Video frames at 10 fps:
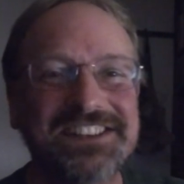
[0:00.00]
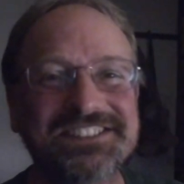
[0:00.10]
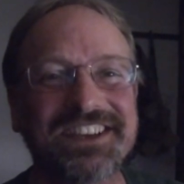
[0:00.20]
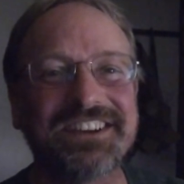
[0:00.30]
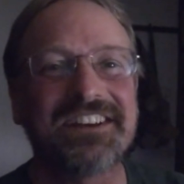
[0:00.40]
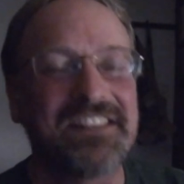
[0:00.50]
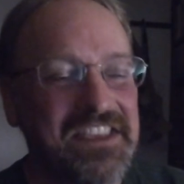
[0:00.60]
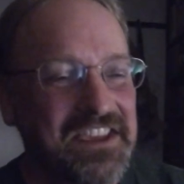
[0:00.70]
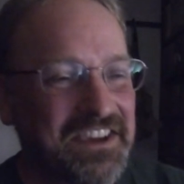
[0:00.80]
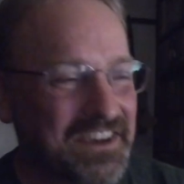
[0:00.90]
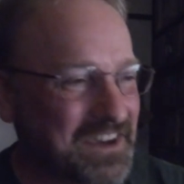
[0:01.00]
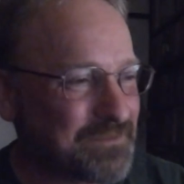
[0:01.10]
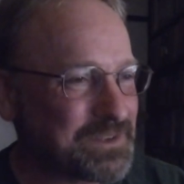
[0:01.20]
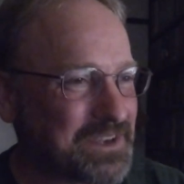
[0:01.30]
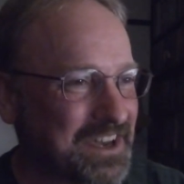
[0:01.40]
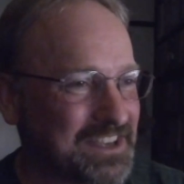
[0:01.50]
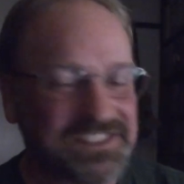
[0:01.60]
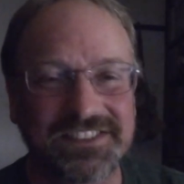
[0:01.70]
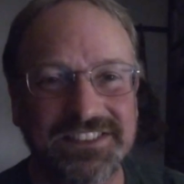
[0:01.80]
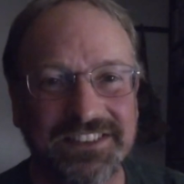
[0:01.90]
So I hope you
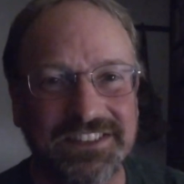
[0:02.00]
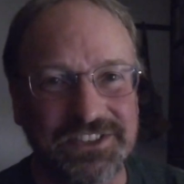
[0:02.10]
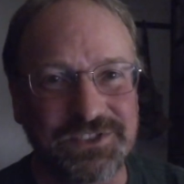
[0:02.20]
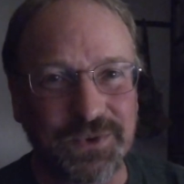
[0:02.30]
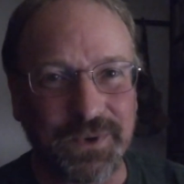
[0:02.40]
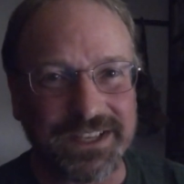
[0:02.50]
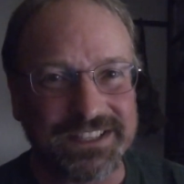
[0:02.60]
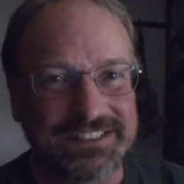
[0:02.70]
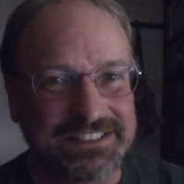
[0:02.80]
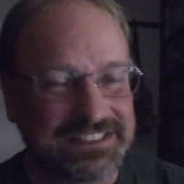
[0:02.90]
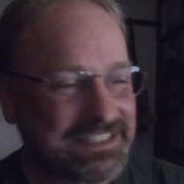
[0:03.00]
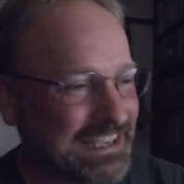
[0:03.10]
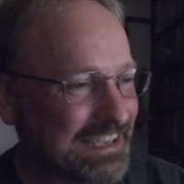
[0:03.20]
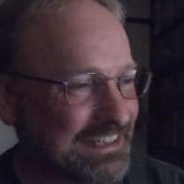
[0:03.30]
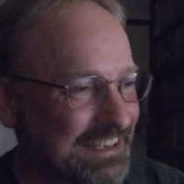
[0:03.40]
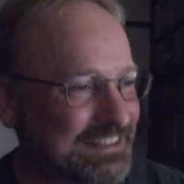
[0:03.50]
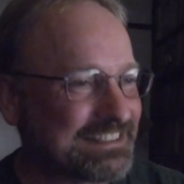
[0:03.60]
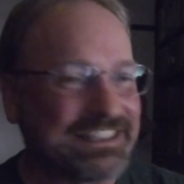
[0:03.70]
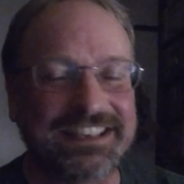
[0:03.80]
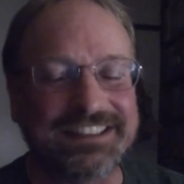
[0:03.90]
guys enjoyed it, and
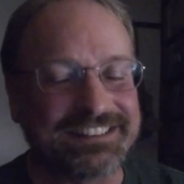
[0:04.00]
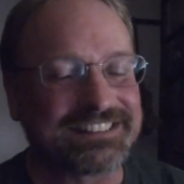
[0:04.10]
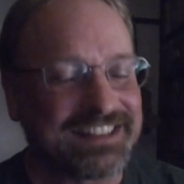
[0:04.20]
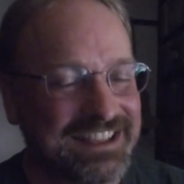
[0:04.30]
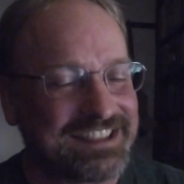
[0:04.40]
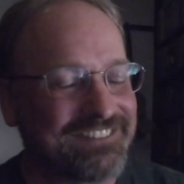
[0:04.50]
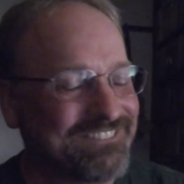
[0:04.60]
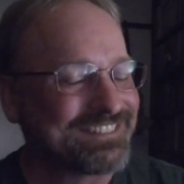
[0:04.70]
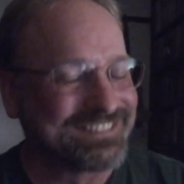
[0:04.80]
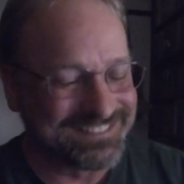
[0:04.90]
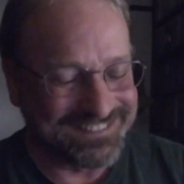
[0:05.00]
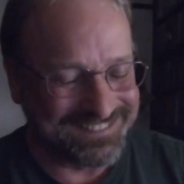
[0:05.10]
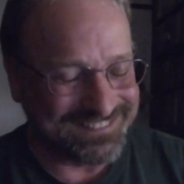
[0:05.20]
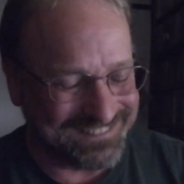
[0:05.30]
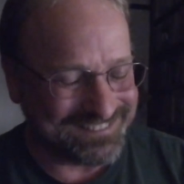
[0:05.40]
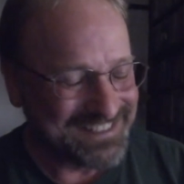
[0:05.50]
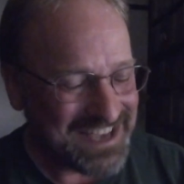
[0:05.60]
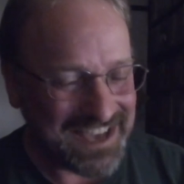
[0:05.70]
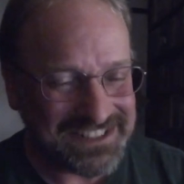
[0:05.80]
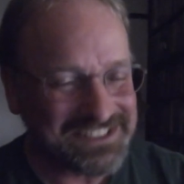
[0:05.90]
again,
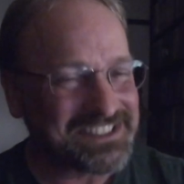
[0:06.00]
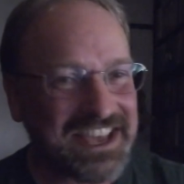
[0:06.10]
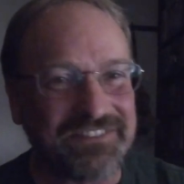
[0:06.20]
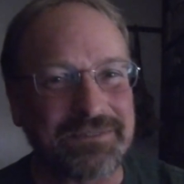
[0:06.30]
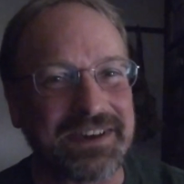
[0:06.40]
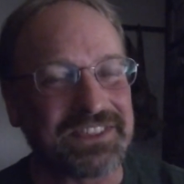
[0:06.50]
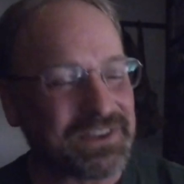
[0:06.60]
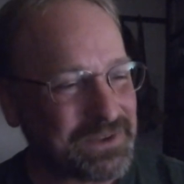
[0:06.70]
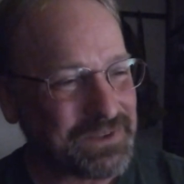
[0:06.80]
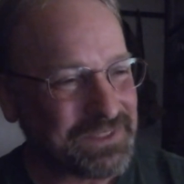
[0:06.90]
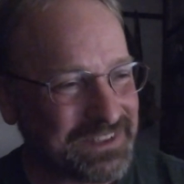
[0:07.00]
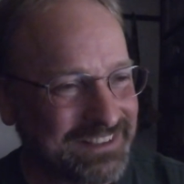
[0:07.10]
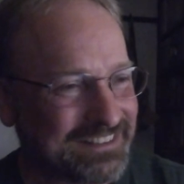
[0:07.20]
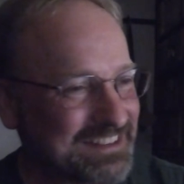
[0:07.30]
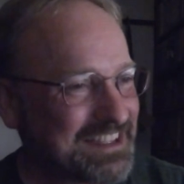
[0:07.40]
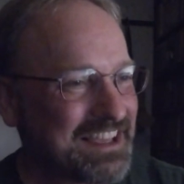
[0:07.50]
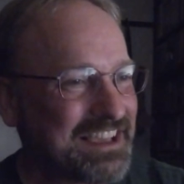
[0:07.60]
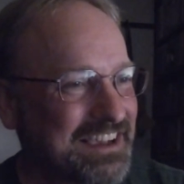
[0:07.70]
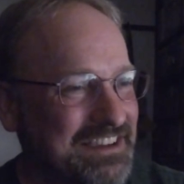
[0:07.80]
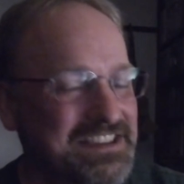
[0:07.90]
I just laugh about the whole thing.
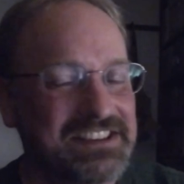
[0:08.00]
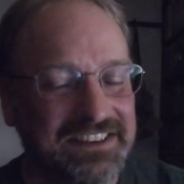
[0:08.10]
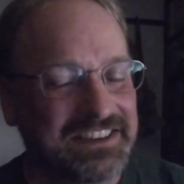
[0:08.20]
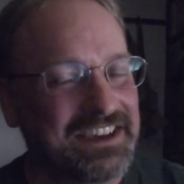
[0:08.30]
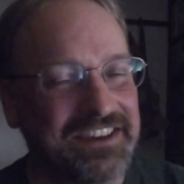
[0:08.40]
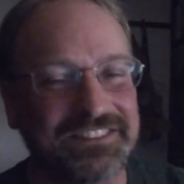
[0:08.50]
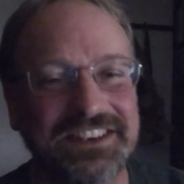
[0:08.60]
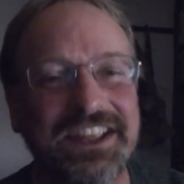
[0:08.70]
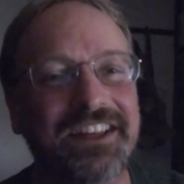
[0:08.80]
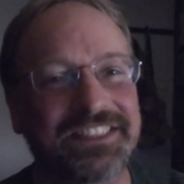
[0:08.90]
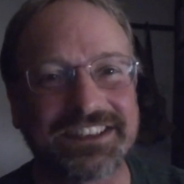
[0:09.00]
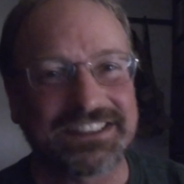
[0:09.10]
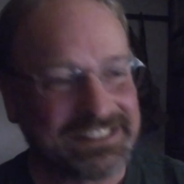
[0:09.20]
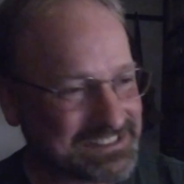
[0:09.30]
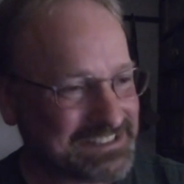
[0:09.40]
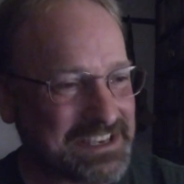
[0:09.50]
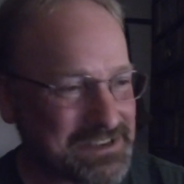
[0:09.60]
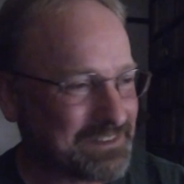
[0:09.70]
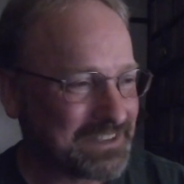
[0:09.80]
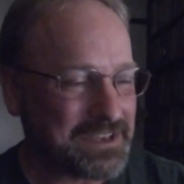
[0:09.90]
I have nothing against
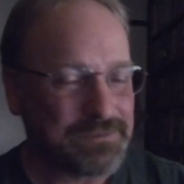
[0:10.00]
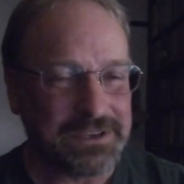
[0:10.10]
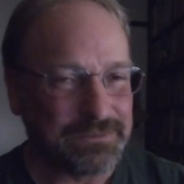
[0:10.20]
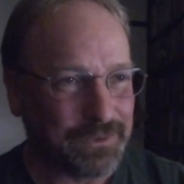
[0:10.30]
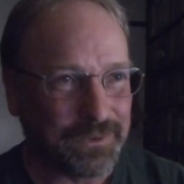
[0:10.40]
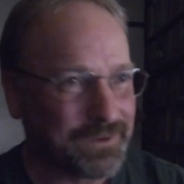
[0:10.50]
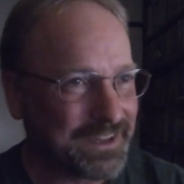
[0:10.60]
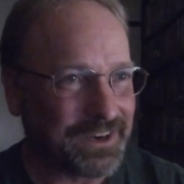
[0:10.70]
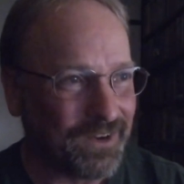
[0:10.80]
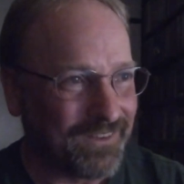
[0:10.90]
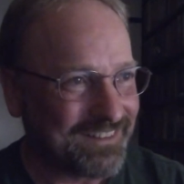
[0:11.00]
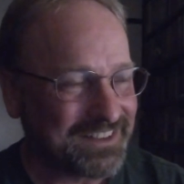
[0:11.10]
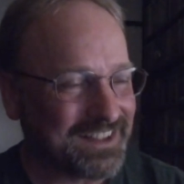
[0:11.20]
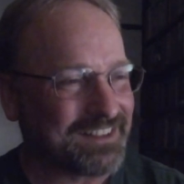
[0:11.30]
gay people at all.